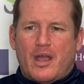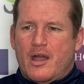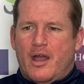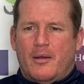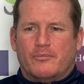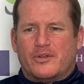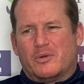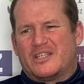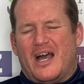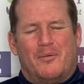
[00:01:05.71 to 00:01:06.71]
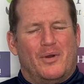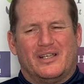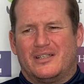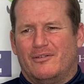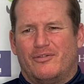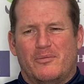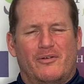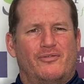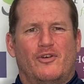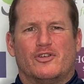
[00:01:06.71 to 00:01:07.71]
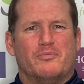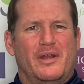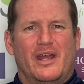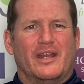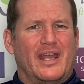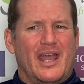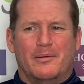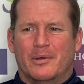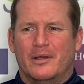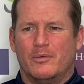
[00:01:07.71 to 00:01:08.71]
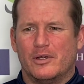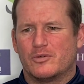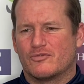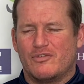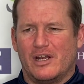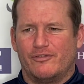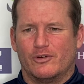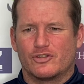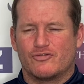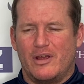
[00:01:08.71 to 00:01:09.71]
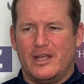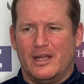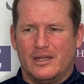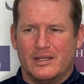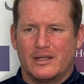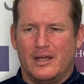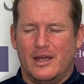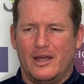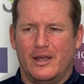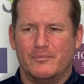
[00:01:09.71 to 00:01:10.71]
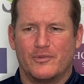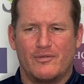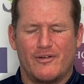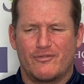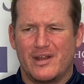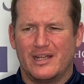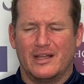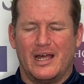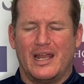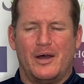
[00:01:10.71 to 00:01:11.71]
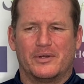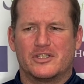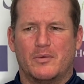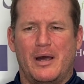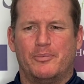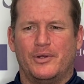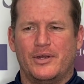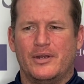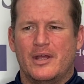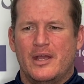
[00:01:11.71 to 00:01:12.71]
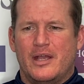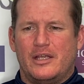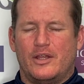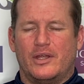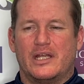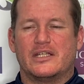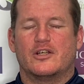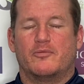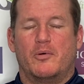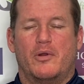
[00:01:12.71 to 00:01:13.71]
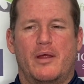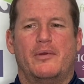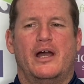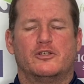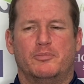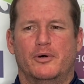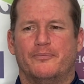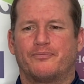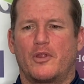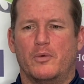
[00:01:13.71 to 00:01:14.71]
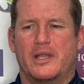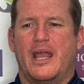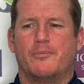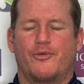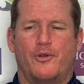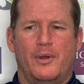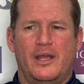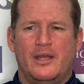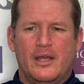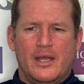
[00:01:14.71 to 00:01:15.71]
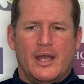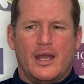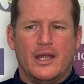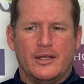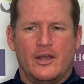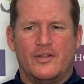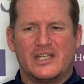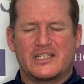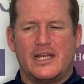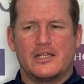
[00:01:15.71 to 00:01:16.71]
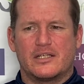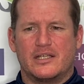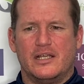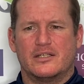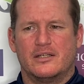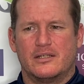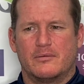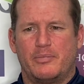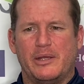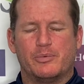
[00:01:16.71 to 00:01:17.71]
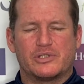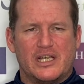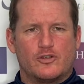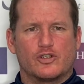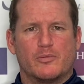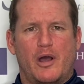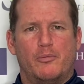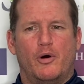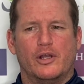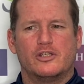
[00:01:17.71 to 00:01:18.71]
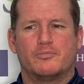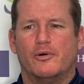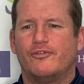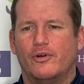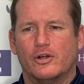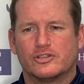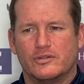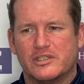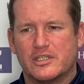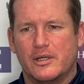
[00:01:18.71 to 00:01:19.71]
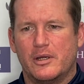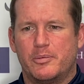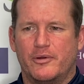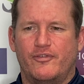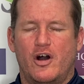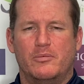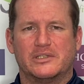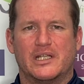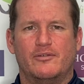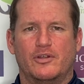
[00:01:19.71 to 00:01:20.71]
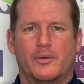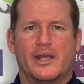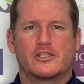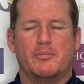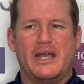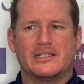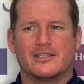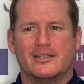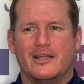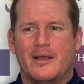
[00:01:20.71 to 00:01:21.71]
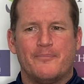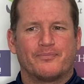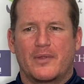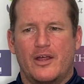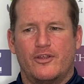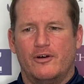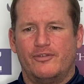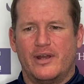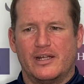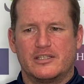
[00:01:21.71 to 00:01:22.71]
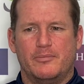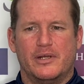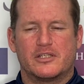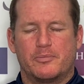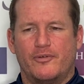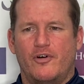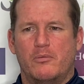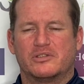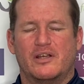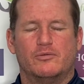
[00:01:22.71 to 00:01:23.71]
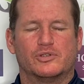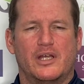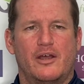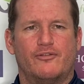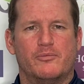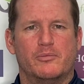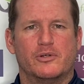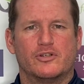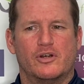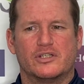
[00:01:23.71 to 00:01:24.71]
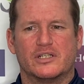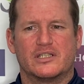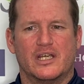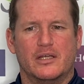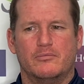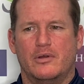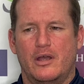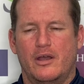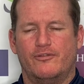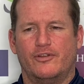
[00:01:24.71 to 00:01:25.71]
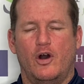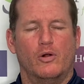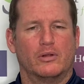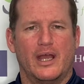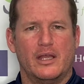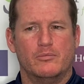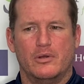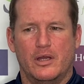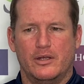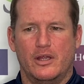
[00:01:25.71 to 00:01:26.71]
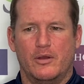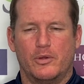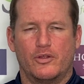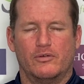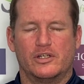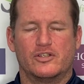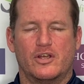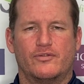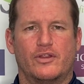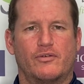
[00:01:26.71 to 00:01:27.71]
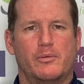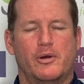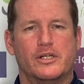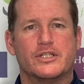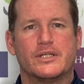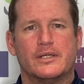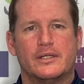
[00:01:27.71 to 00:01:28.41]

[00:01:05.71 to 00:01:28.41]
There were time wasting from the first minute of the game, which was really frustrating. The referee allowed it to happen, and you think, is it going to be one of them nights? But we came through it. And at this stage of the season, people say it's just about points, but for us, there is a performance level that we expect. And I thought for 90 minutes, the performance level was there from the majority of the team for the whole game, and we thoroughly deserved the 3 points.